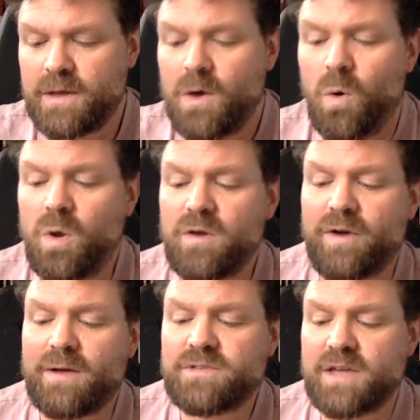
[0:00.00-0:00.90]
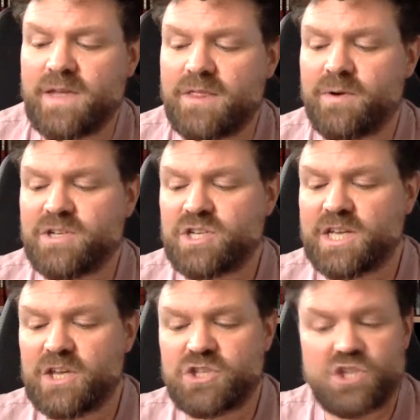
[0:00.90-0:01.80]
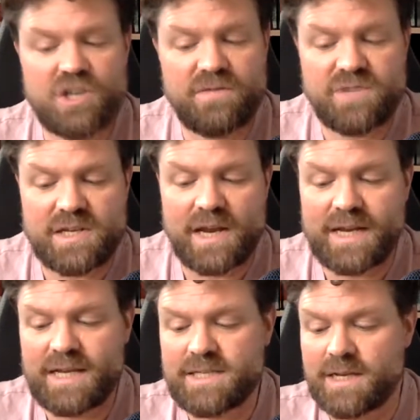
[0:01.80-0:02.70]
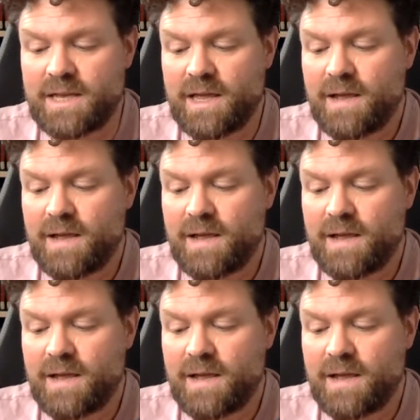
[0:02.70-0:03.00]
All around her the other engineers shifted uneasily.